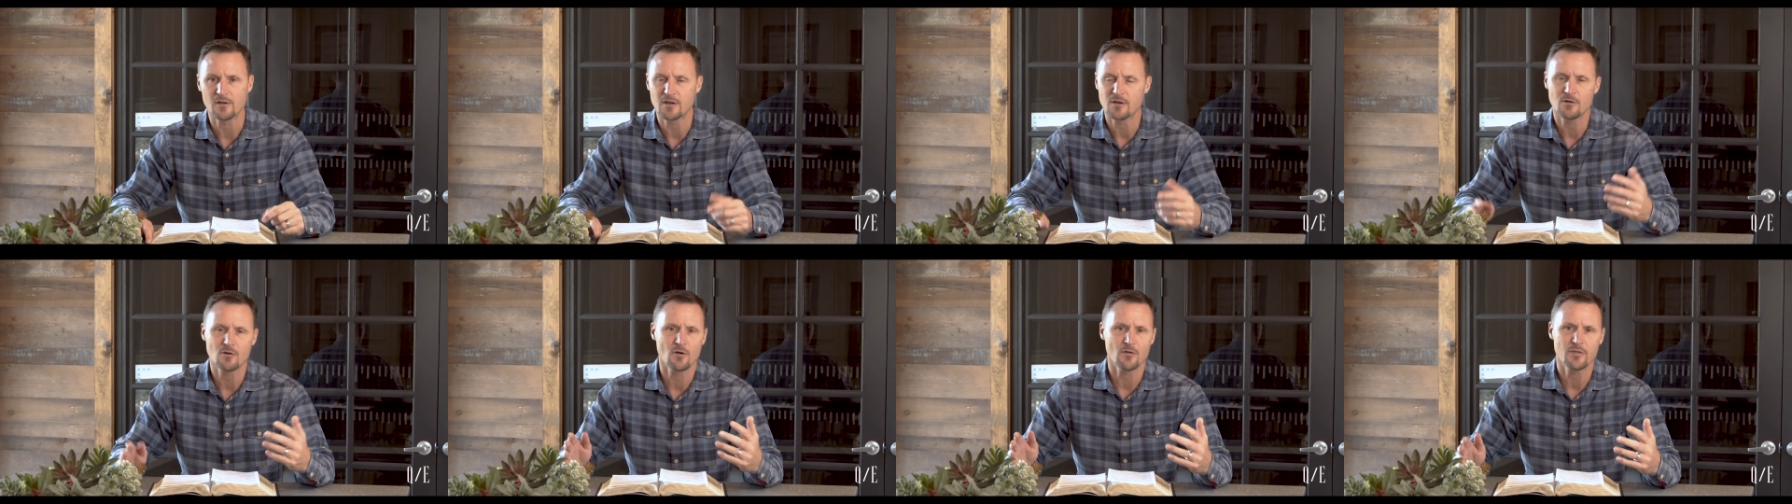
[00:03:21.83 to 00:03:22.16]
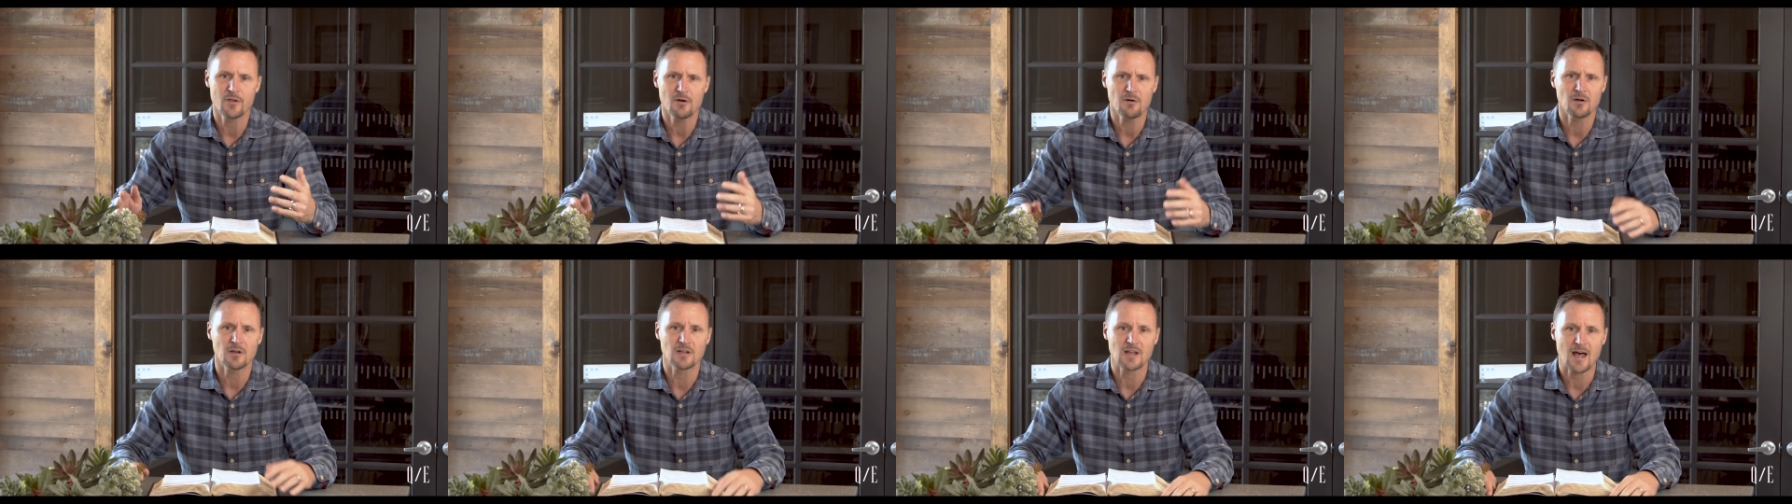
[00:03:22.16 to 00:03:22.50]
You know,
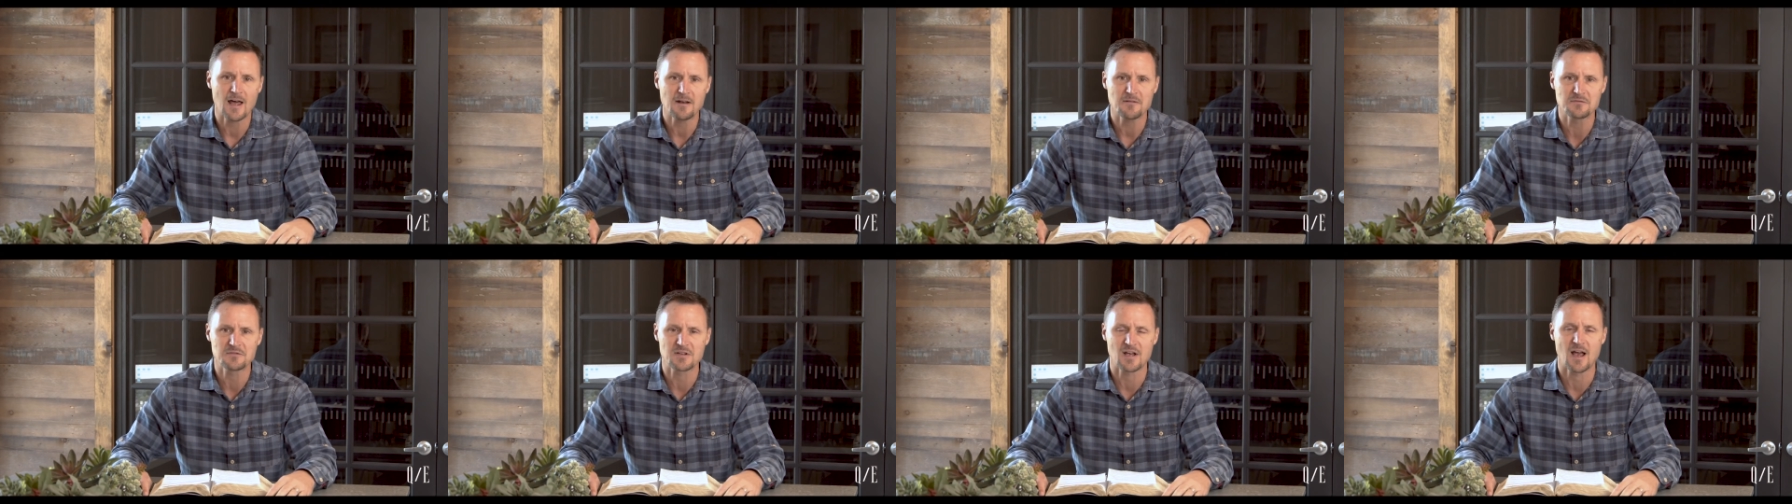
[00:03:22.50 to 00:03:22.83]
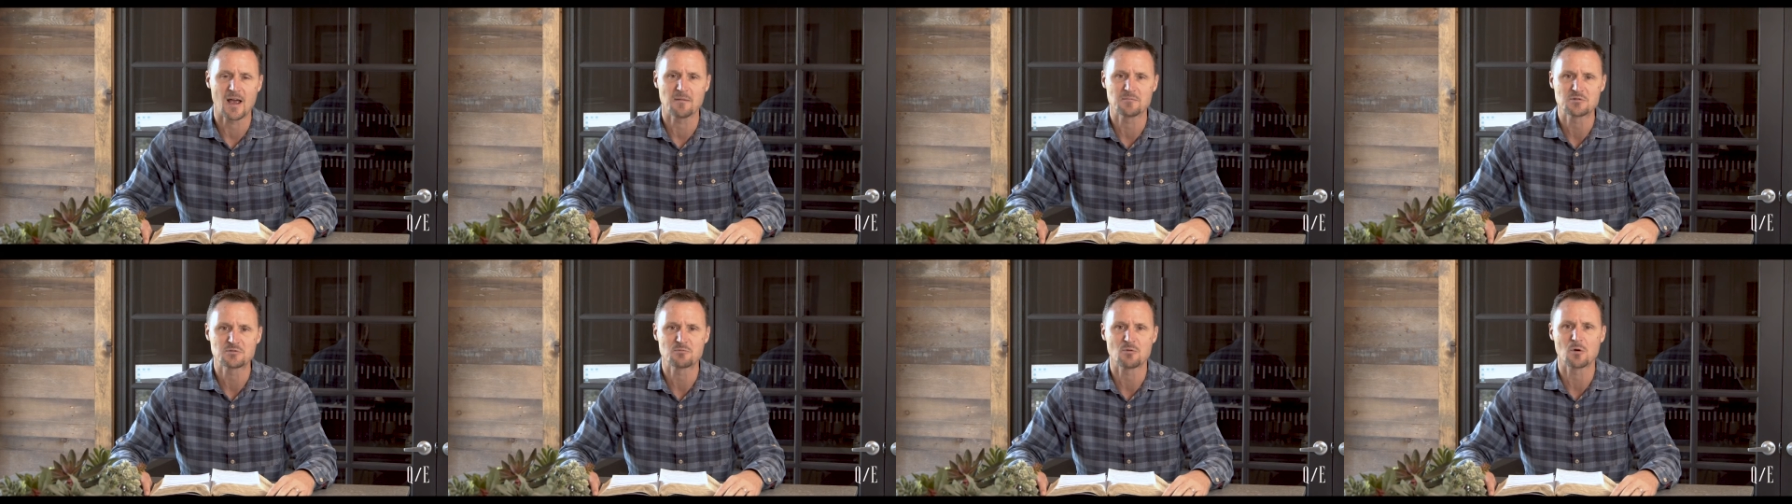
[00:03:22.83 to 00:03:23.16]
there are a lot of
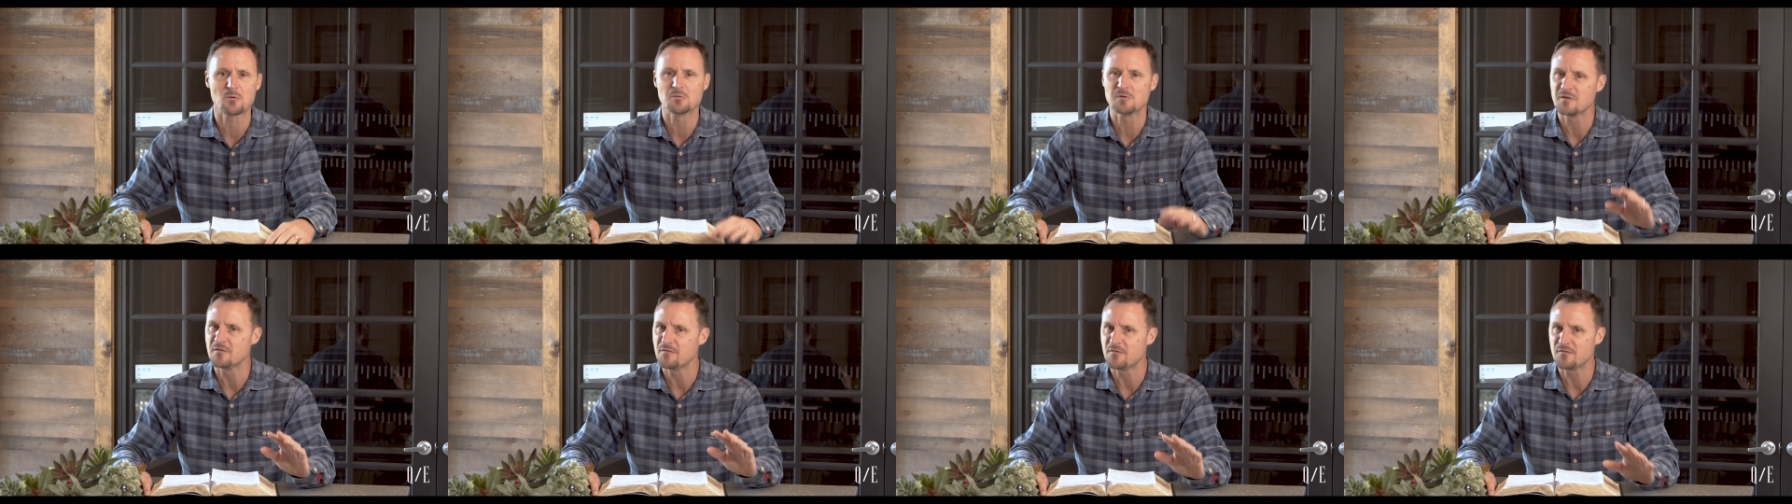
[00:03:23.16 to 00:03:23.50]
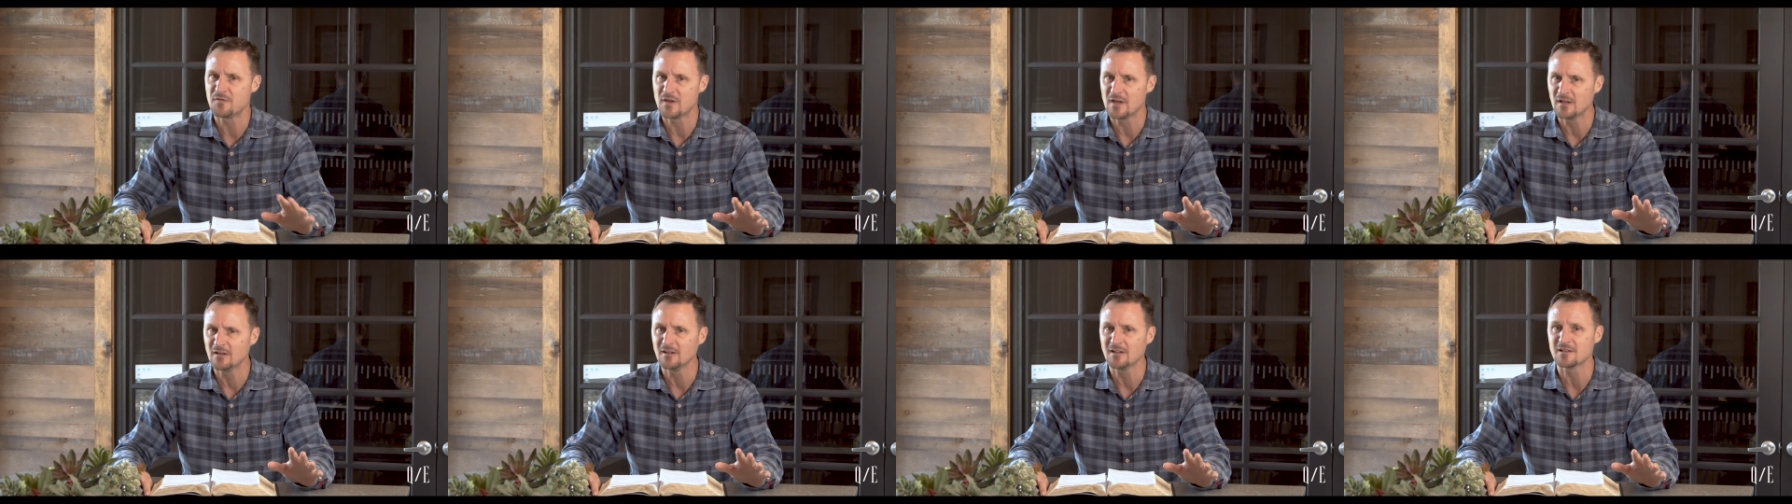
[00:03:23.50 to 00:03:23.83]
times where we
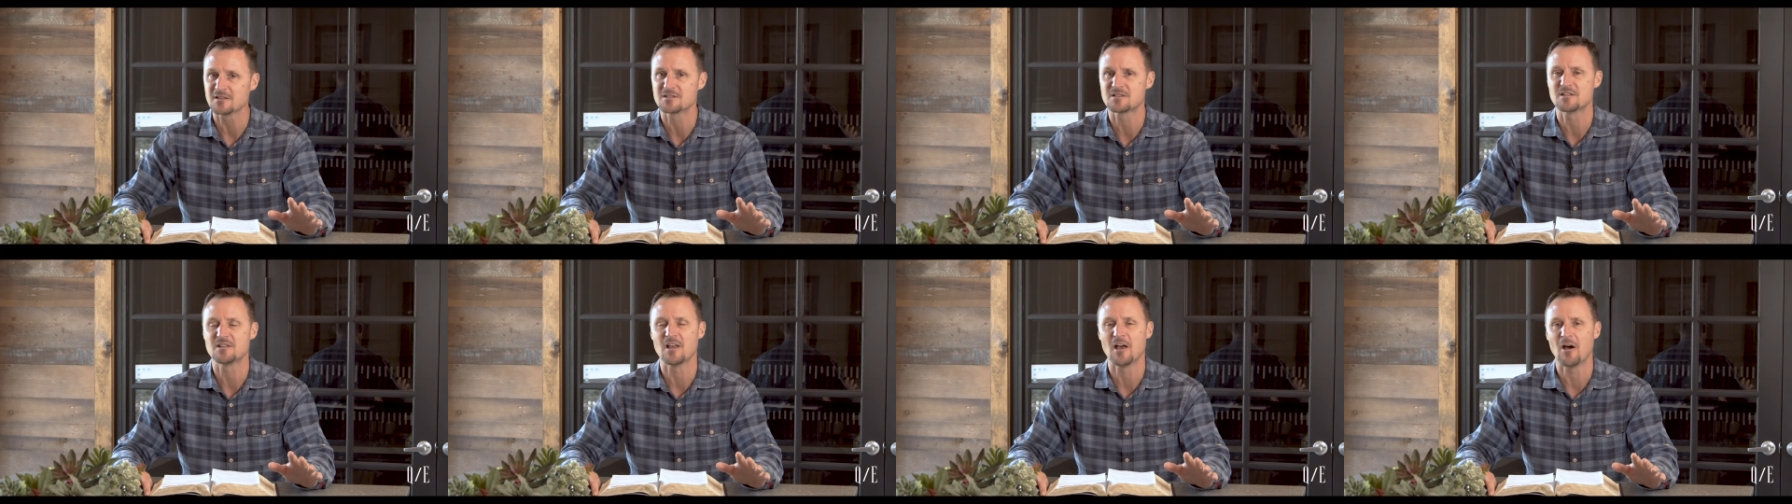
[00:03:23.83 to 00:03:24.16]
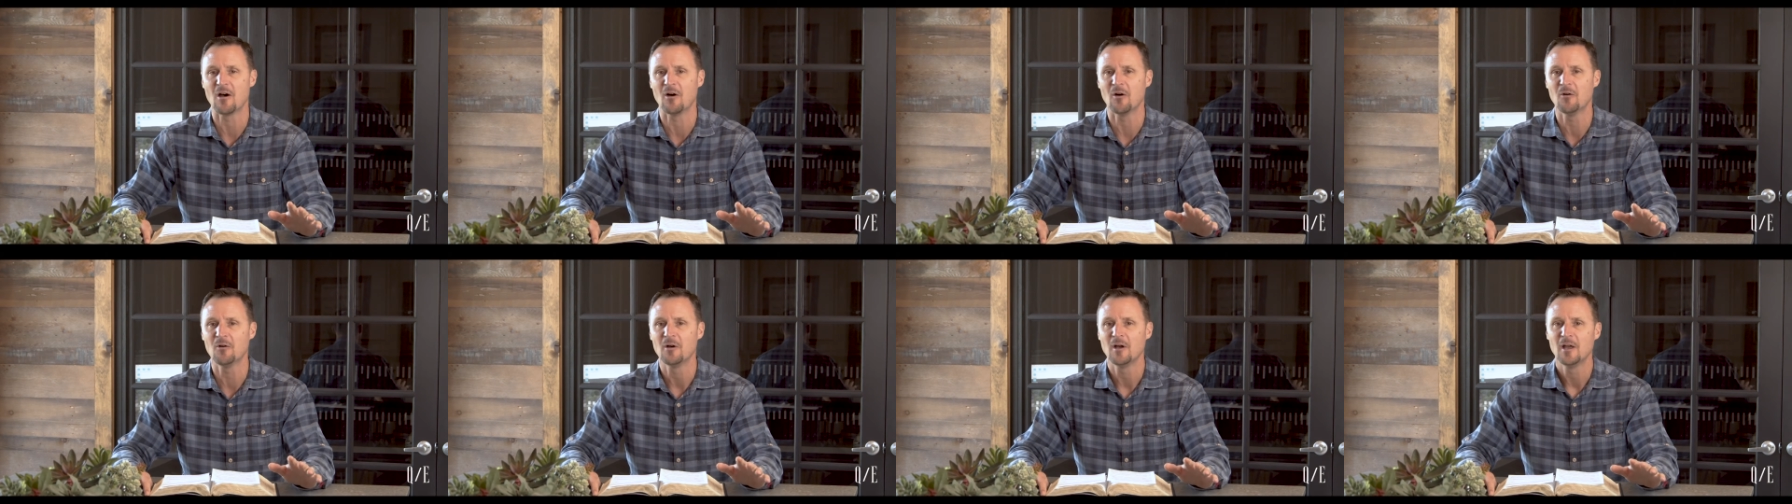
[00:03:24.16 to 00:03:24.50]
feel as
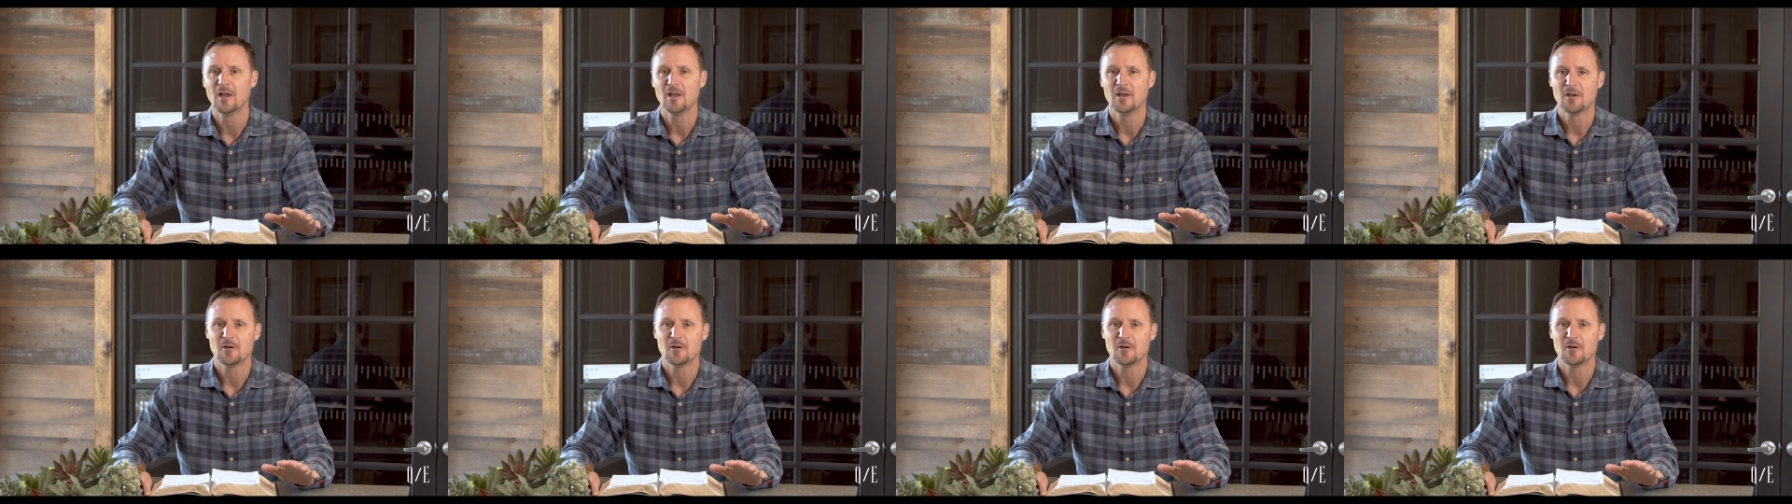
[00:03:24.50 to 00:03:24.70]
though